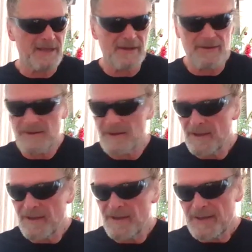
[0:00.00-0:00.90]
So
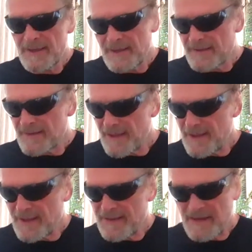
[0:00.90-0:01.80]

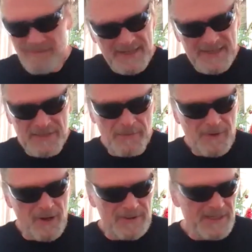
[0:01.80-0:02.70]
they release
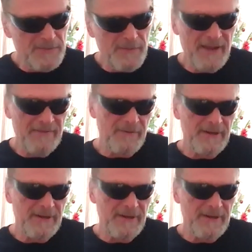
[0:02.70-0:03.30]
the contest wave,